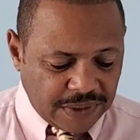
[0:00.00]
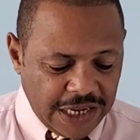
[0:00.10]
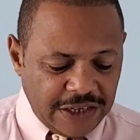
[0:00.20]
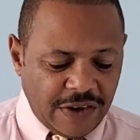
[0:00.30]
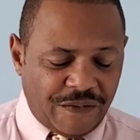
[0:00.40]

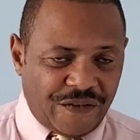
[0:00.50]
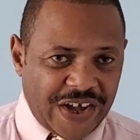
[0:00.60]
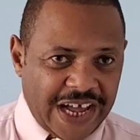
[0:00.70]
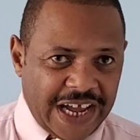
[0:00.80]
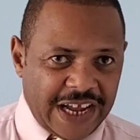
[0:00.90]
It
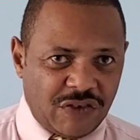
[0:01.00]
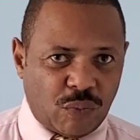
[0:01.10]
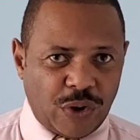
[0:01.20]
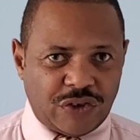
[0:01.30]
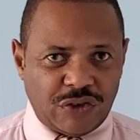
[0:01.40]
defines
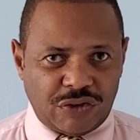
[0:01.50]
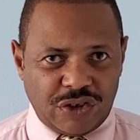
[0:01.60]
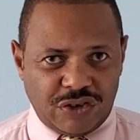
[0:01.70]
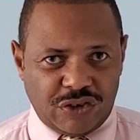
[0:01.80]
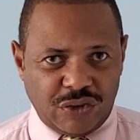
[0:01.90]
what you're
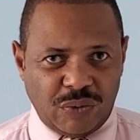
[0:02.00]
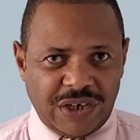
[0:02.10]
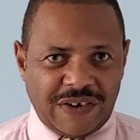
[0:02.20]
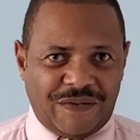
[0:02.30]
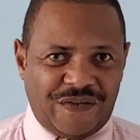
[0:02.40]
to do.
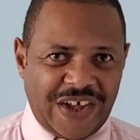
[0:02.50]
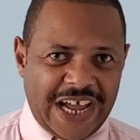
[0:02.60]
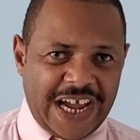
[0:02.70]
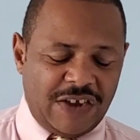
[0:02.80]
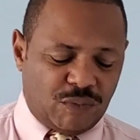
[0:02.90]
It
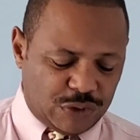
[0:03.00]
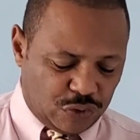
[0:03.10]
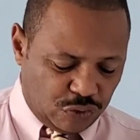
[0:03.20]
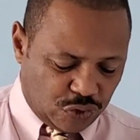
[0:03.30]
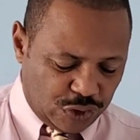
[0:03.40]
defines what
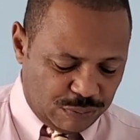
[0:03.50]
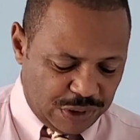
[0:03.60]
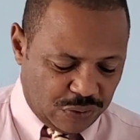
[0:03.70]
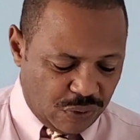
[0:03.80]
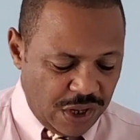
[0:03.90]
you should be
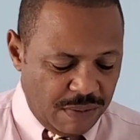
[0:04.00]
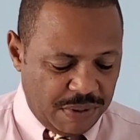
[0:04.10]
doing.